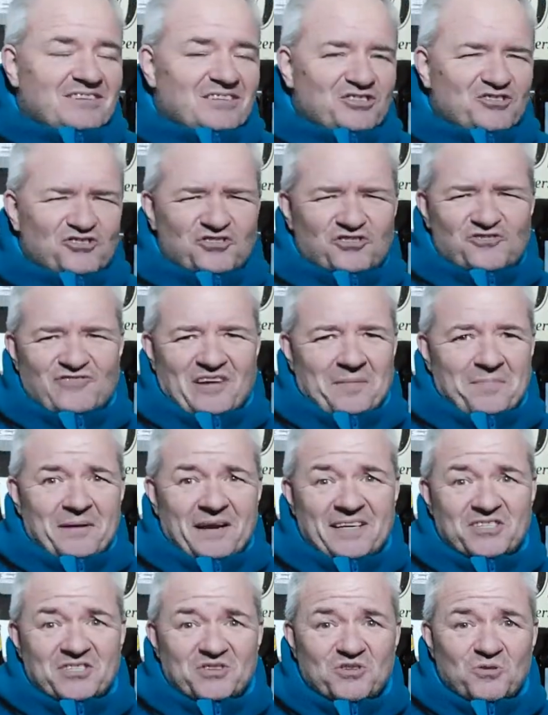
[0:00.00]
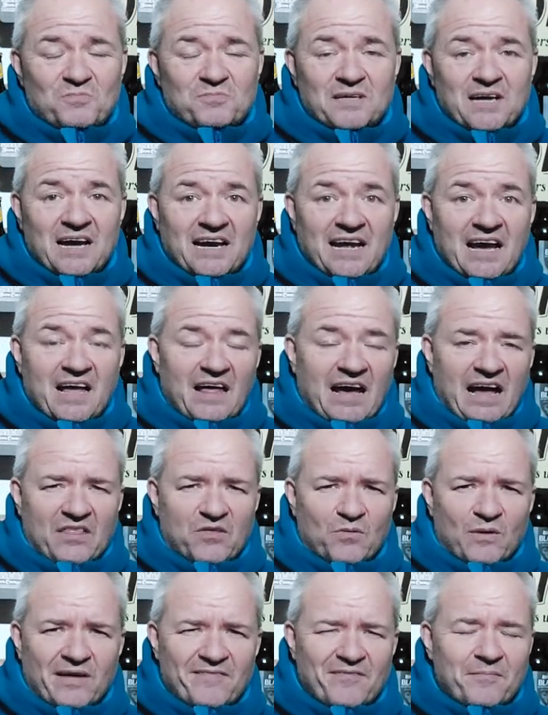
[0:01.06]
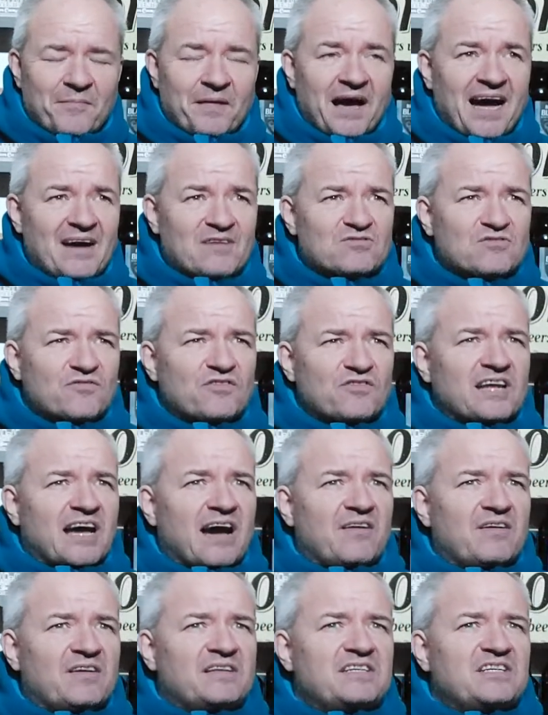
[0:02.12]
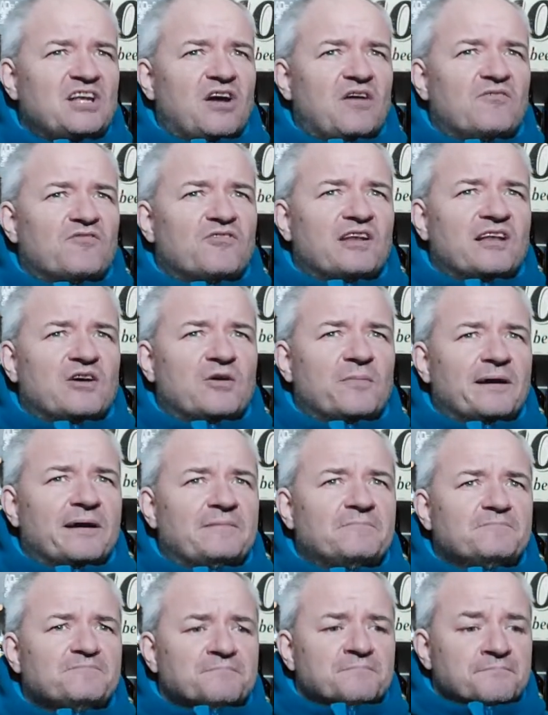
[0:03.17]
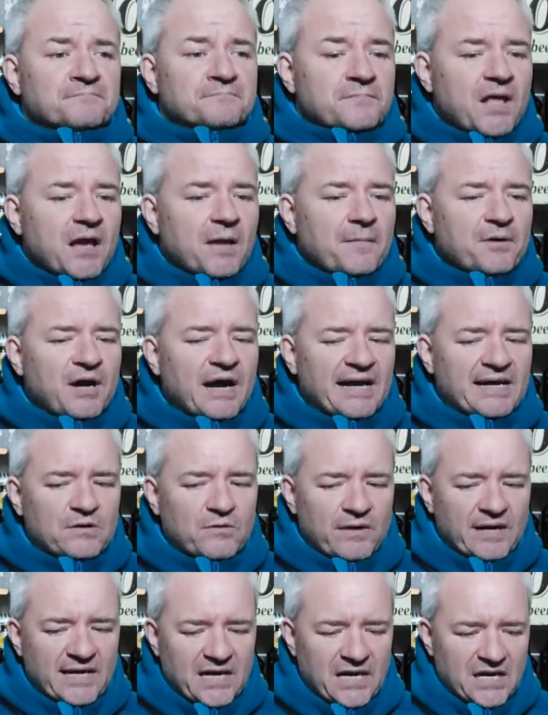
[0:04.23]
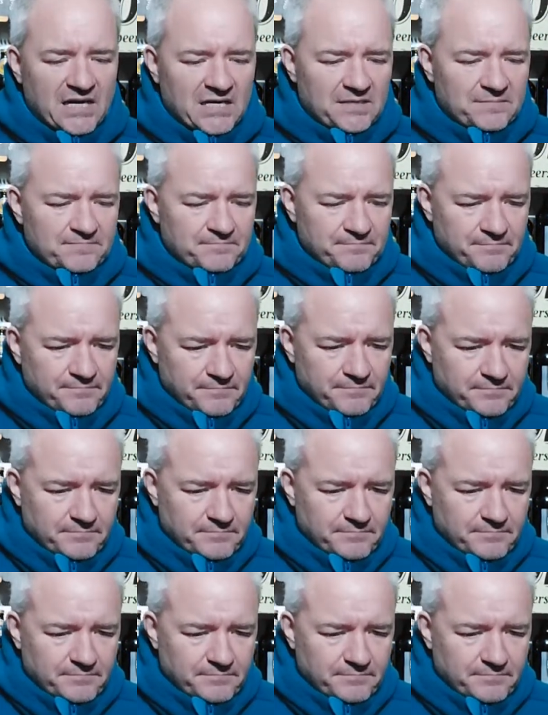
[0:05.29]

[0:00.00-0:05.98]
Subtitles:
just a great place to come down out the way from the house for now, you know, for a little bit. But anyway, I've